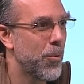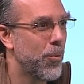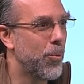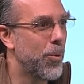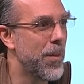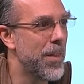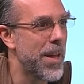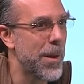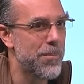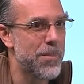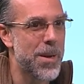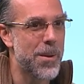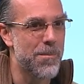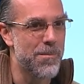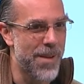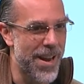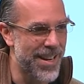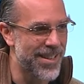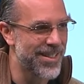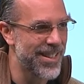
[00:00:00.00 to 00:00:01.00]
Wouldn't that be
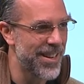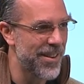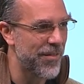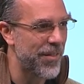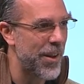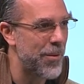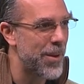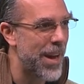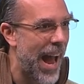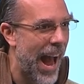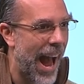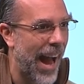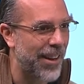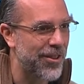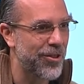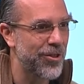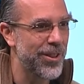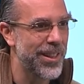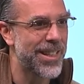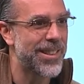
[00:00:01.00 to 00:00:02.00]
amazing if they would
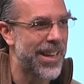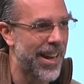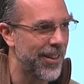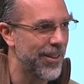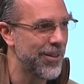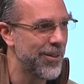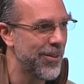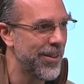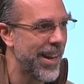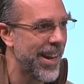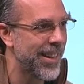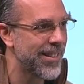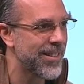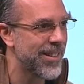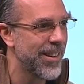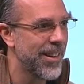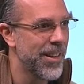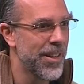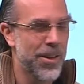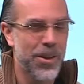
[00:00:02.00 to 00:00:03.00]
actually tell you that?
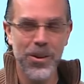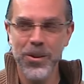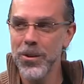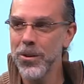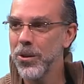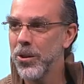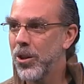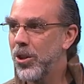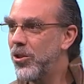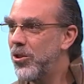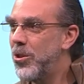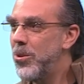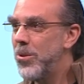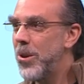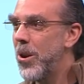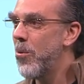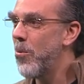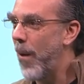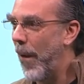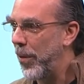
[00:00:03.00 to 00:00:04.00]
Because you
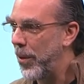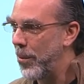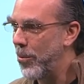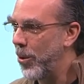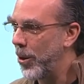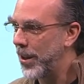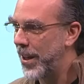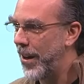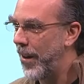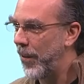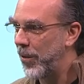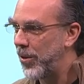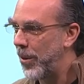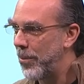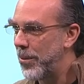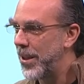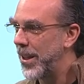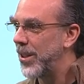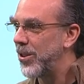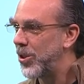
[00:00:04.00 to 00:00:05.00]
don't want them working on
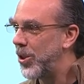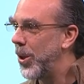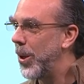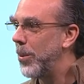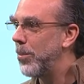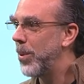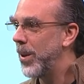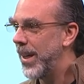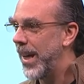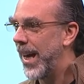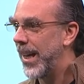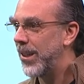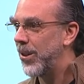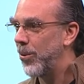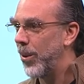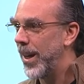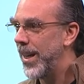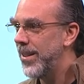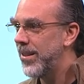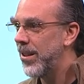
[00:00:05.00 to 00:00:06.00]
something that's good but not
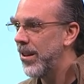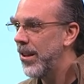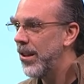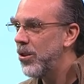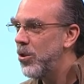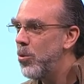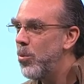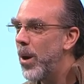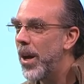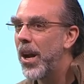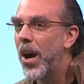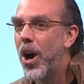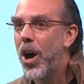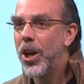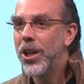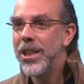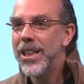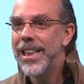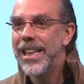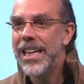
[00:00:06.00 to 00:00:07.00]
great. You want to
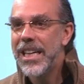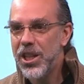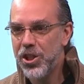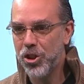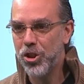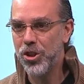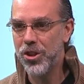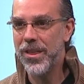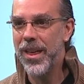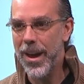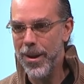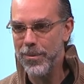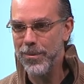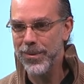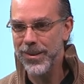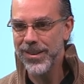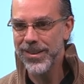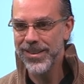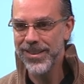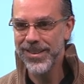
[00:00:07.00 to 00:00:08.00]
unleash them.
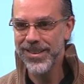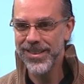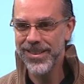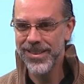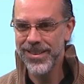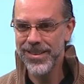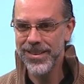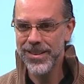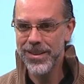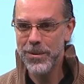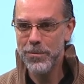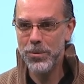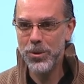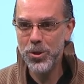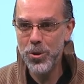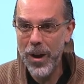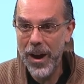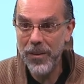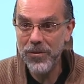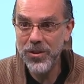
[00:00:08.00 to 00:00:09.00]
But
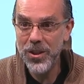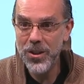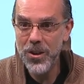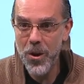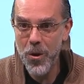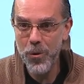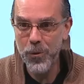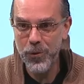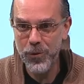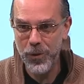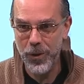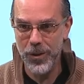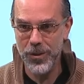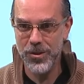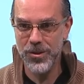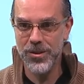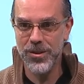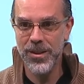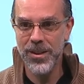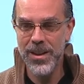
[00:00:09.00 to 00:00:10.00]
you have to know
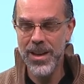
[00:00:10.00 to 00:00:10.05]
first.